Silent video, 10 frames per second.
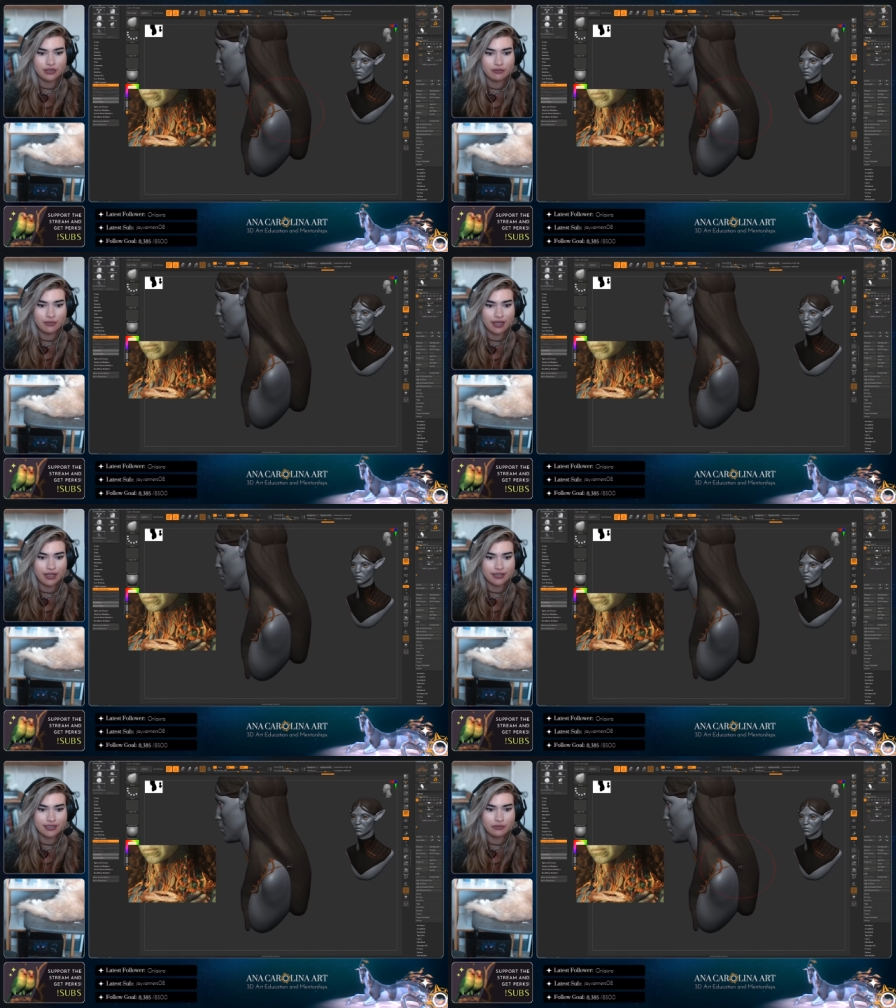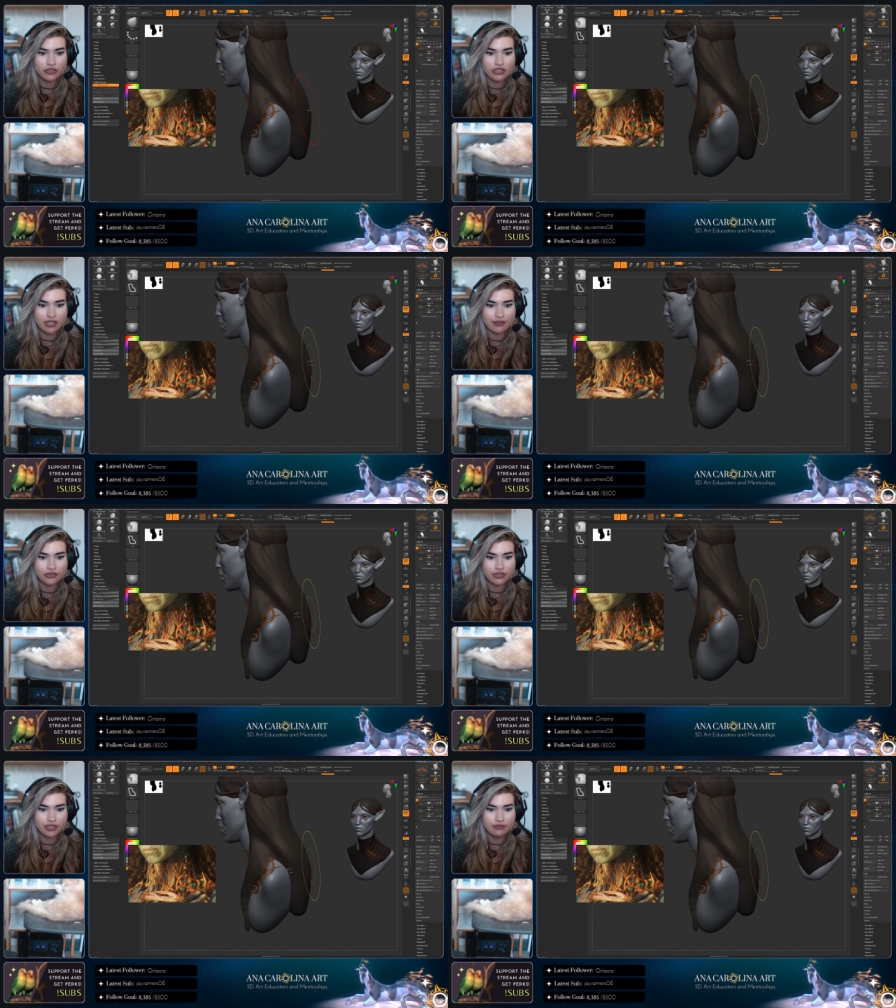with my ZBrush
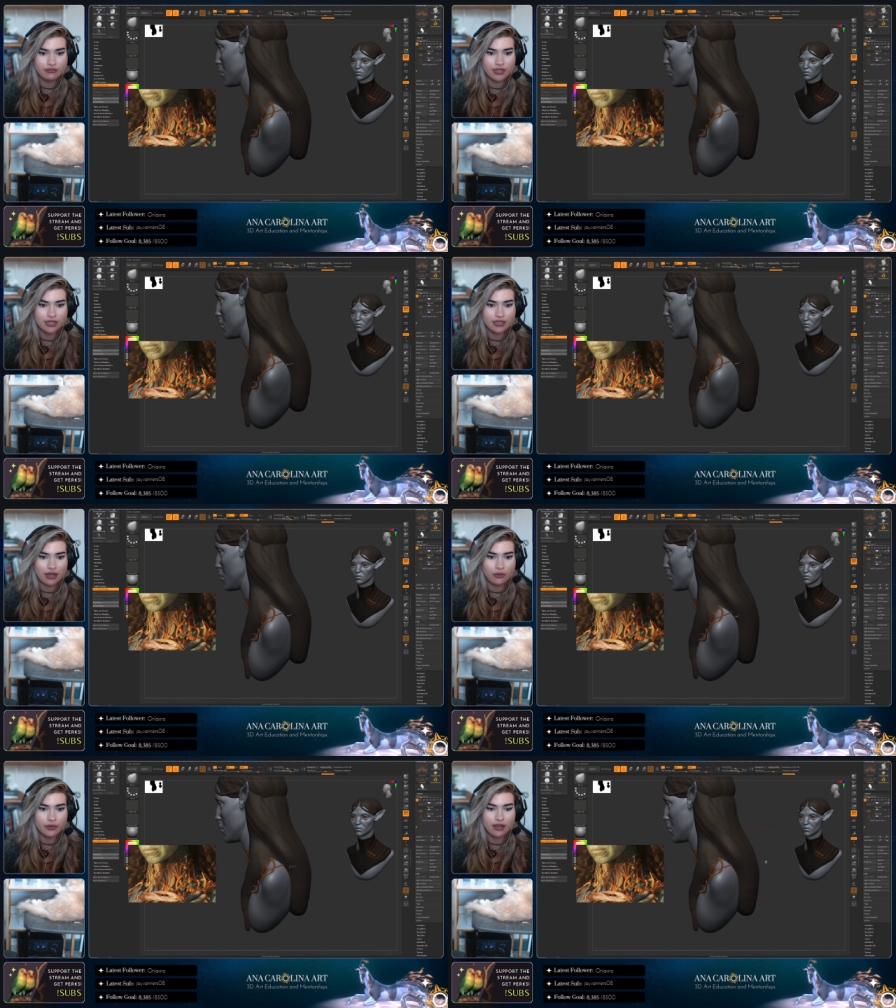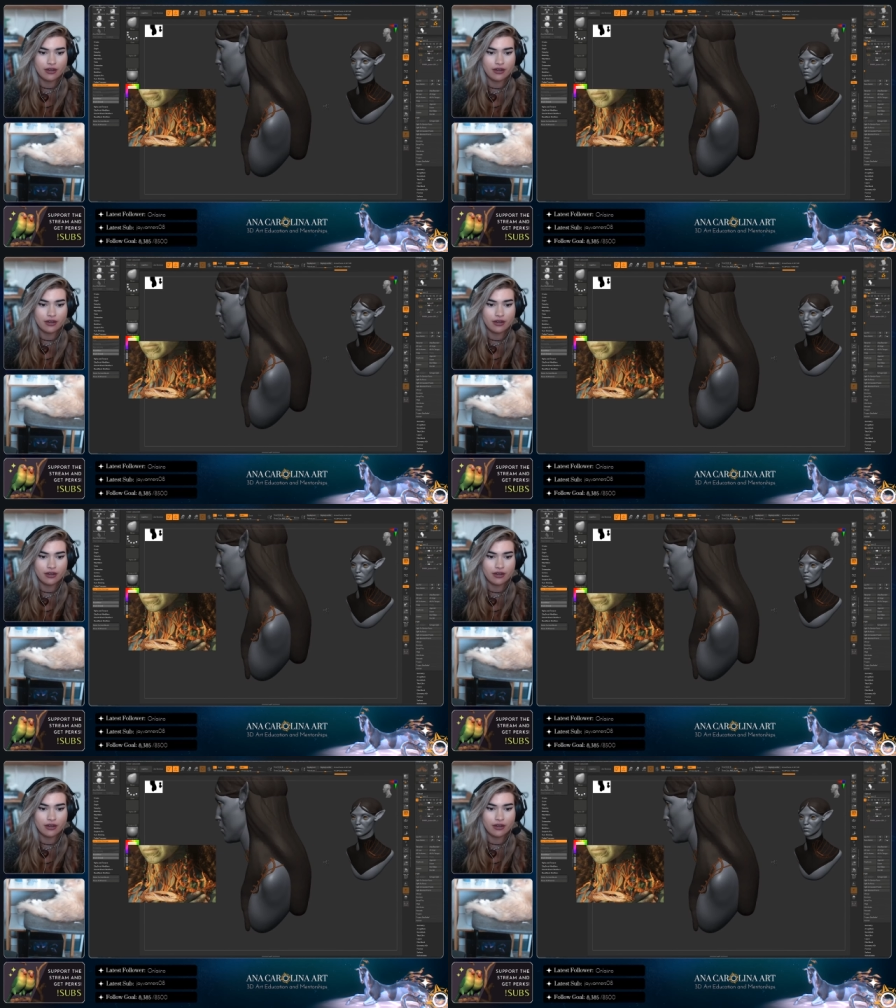live stream, and now we